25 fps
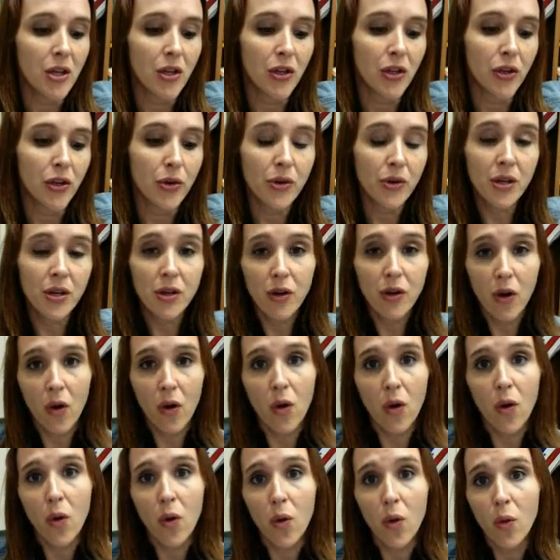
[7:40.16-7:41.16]
You can
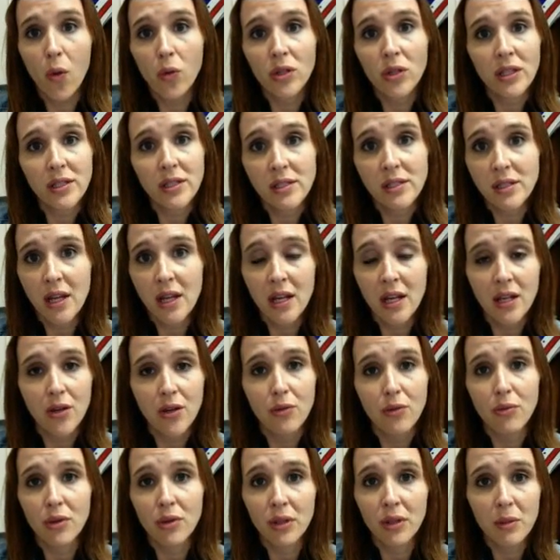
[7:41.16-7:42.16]
go, let's say
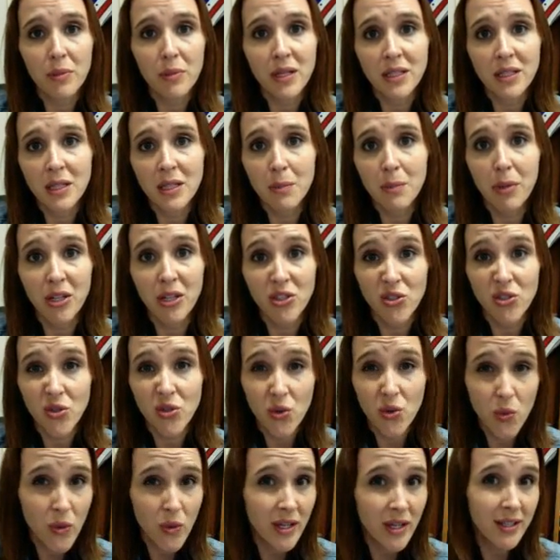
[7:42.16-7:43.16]
you're really busy, but
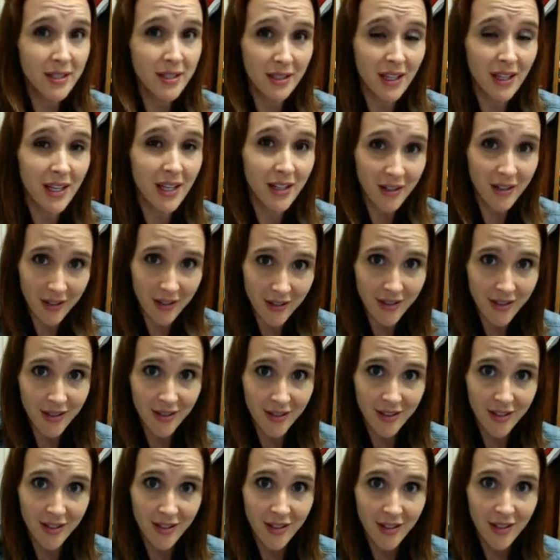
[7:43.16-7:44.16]
2 weeks later,
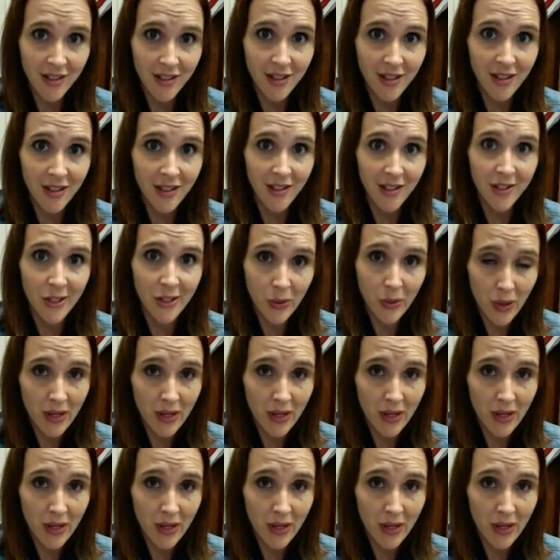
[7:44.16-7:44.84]
you